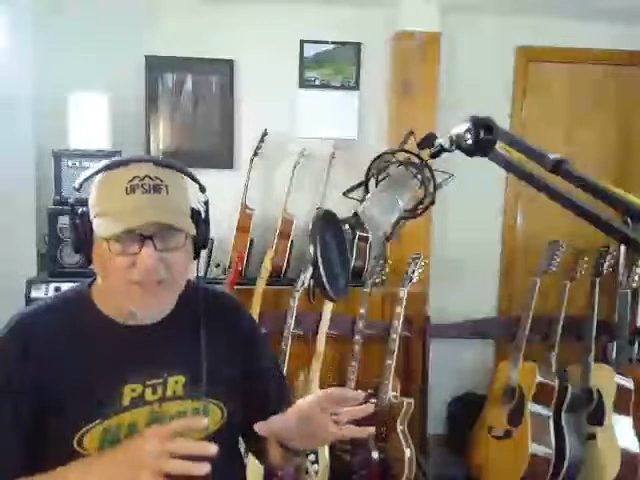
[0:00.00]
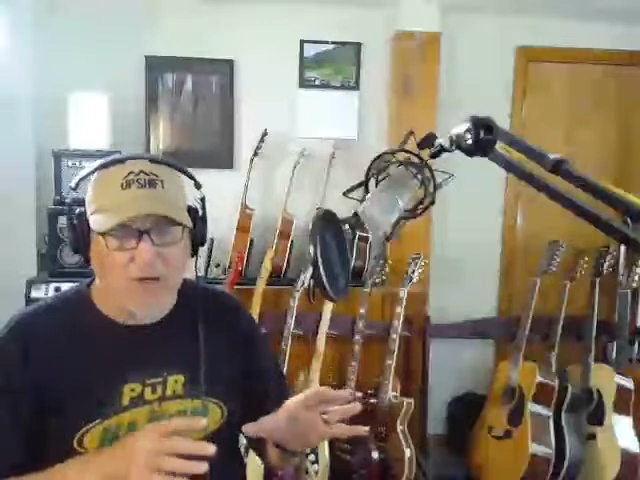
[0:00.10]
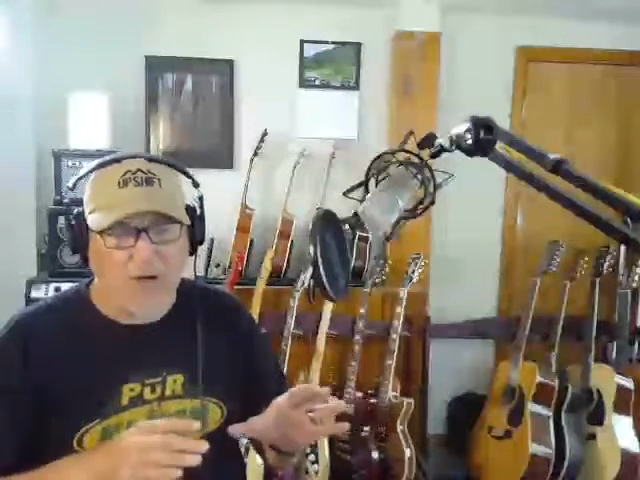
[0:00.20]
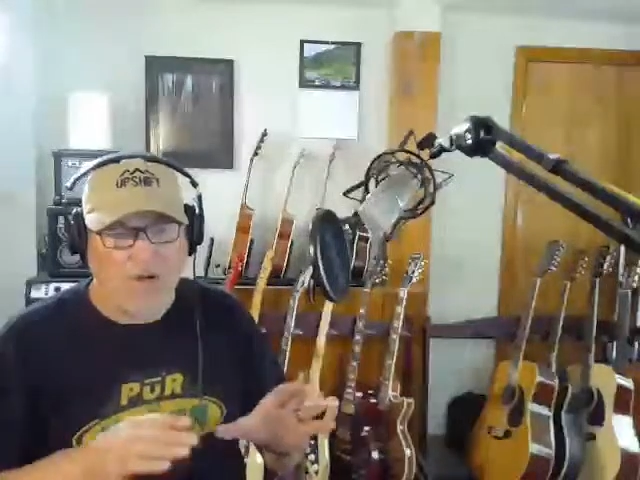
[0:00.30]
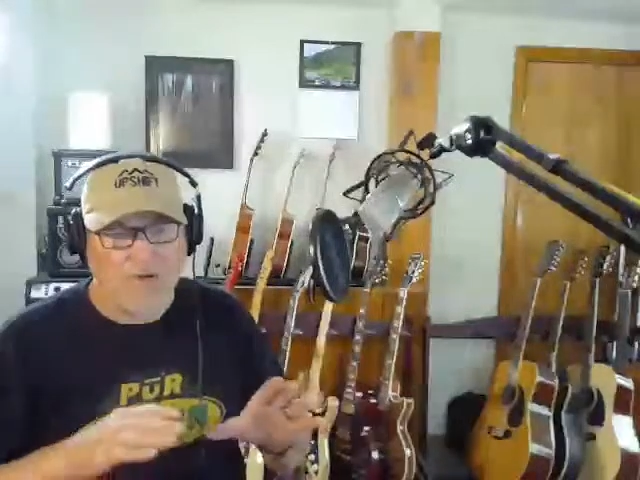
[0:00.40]

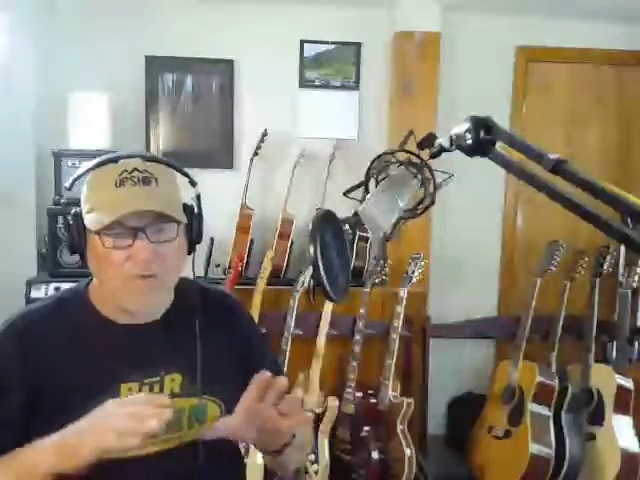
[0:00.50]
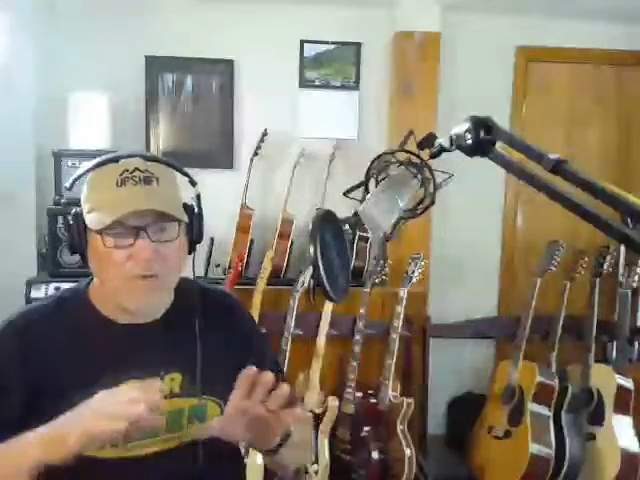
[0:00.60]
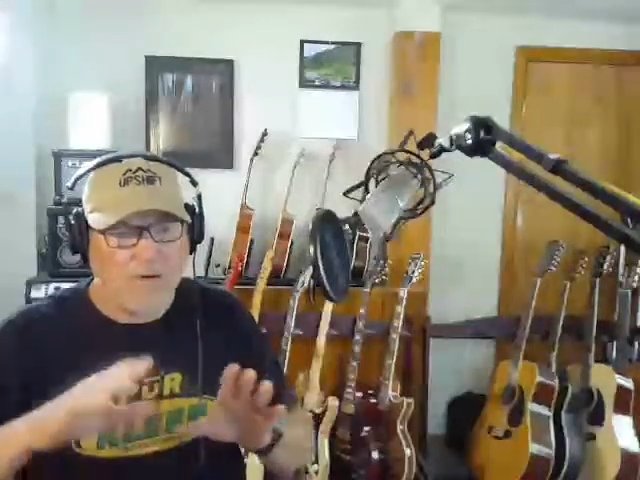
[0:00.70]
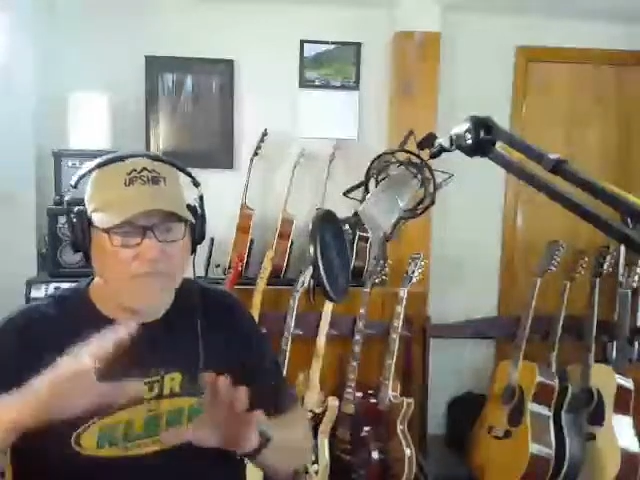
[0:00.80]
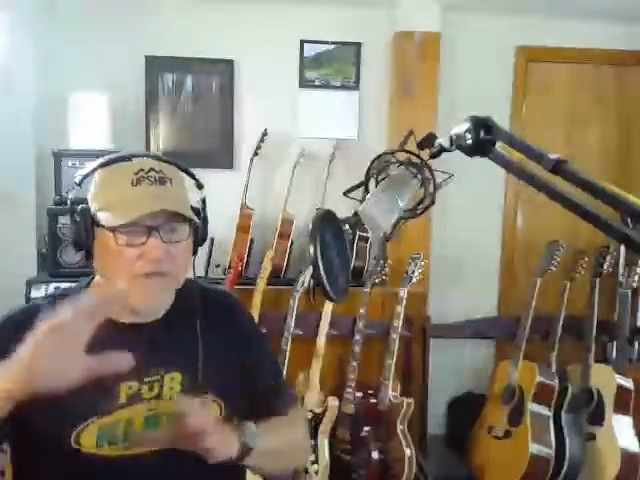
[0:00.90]
called,
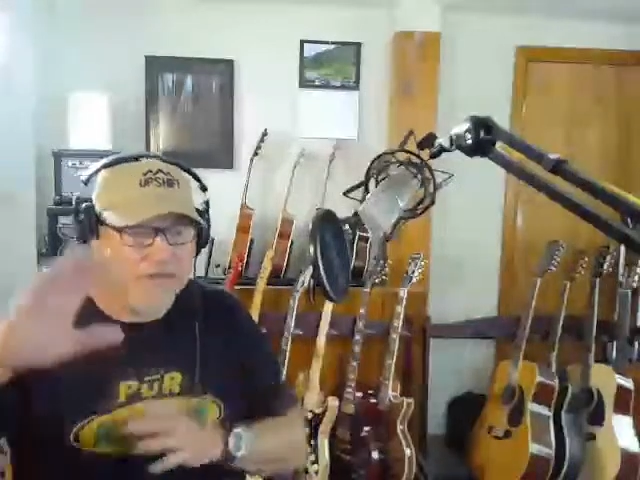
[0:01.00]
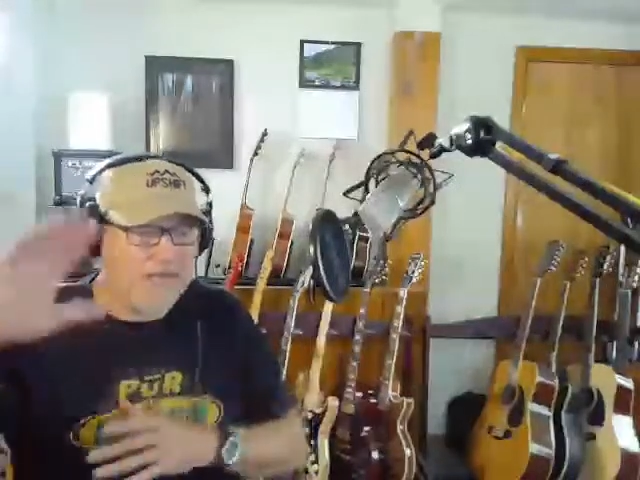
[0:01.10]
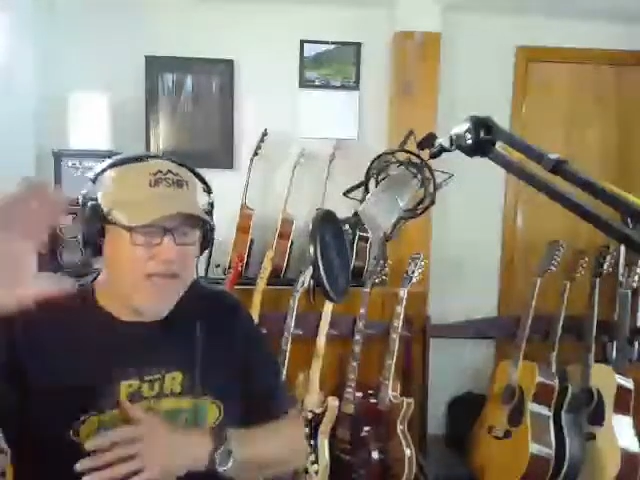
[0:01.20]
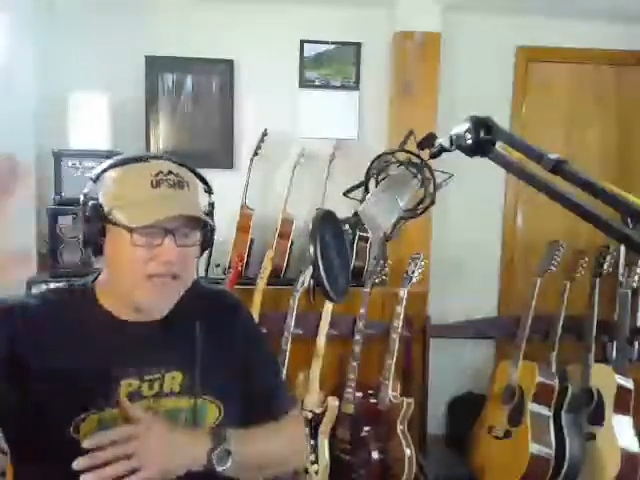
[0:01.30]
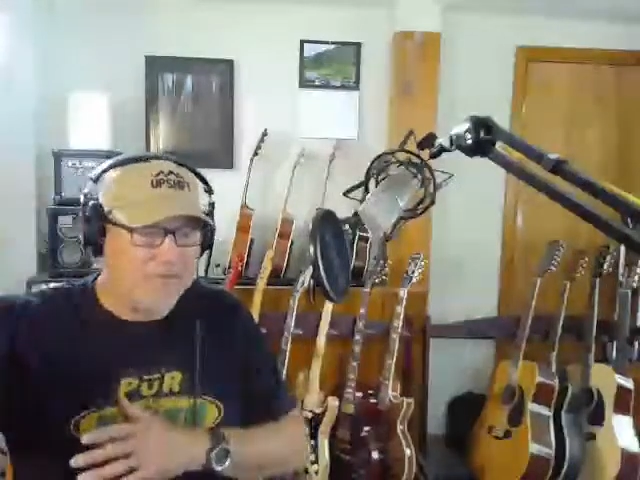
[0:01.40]
or if you
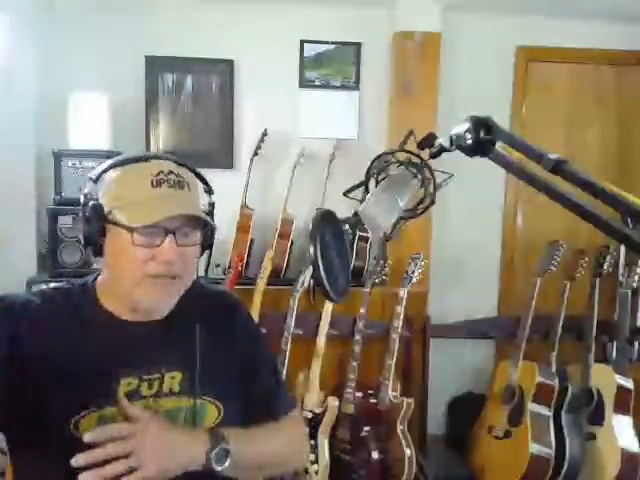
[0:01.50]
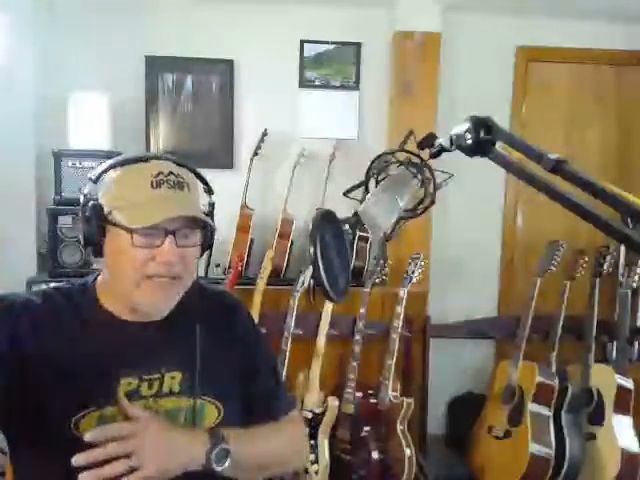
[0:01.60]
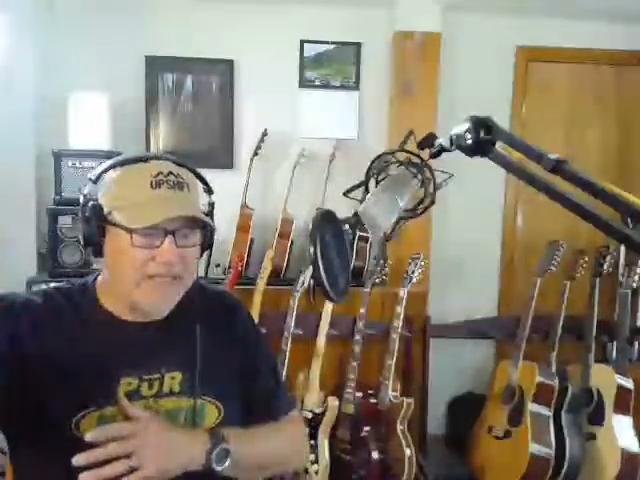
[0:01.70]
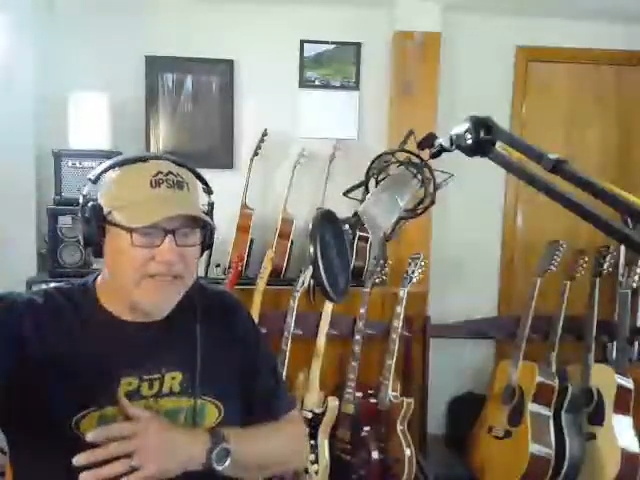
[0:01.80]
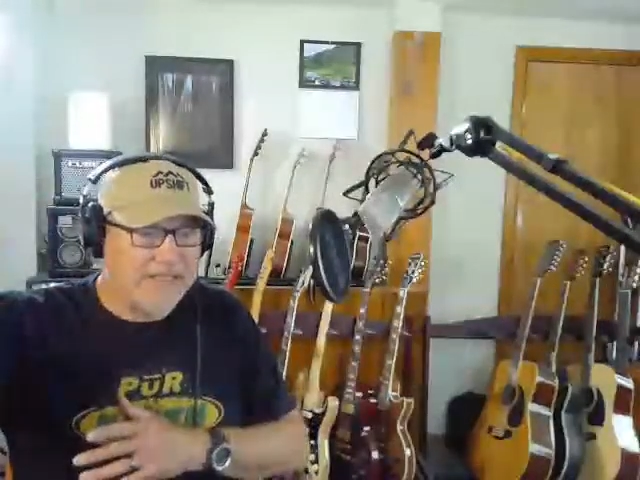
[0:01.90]
stay at the
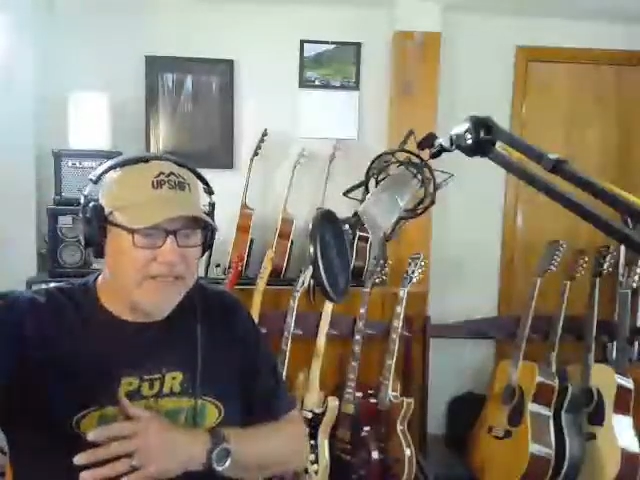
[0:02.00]
place